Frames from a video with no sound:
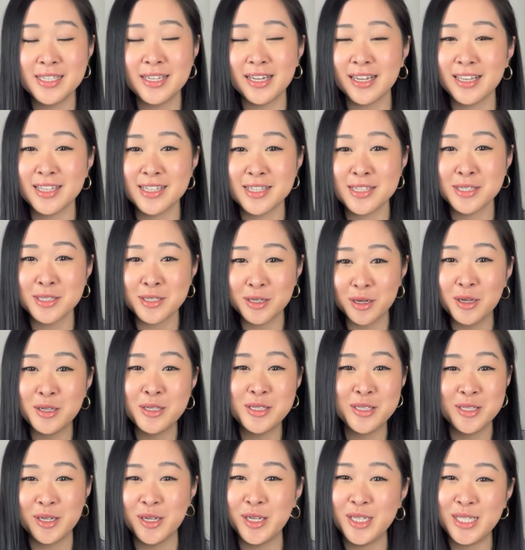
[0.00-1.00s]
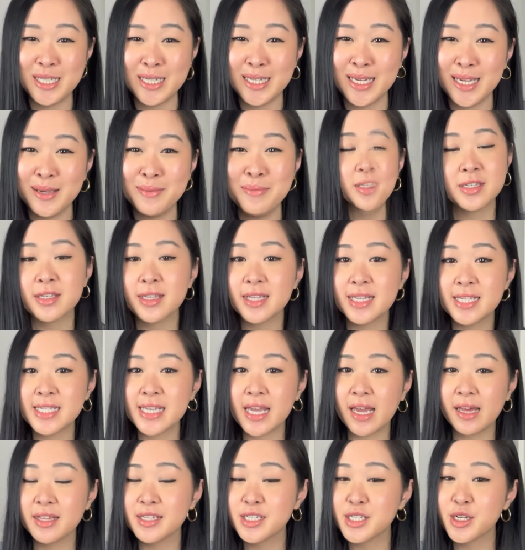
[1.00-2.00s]
Like, it's so, so cheap. So this
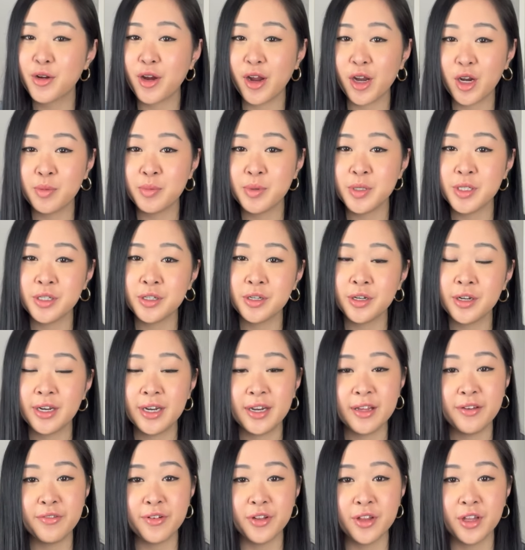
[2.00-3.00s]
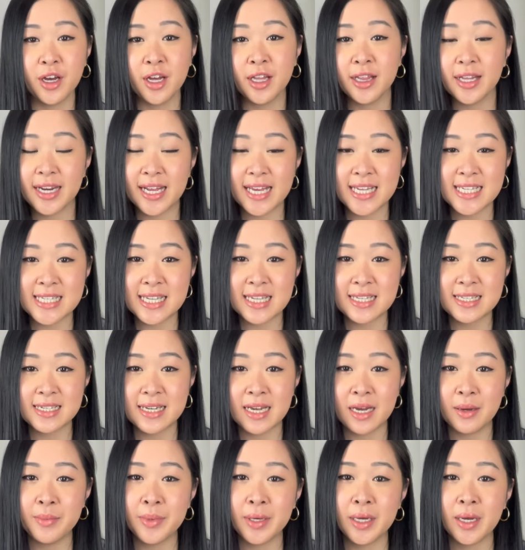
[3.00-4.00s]
sale is a great opportunity for the holiday season
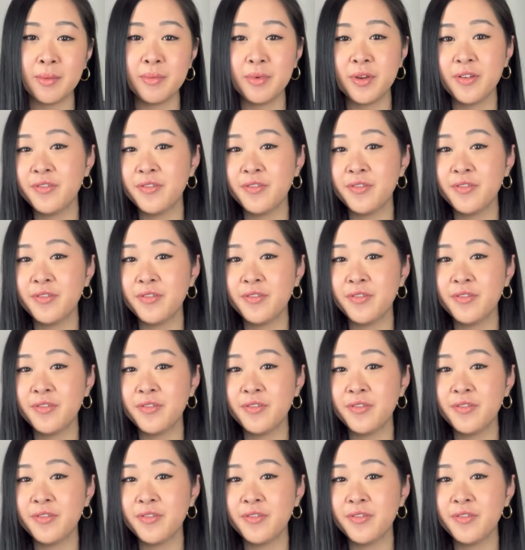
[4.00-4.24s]
coming up.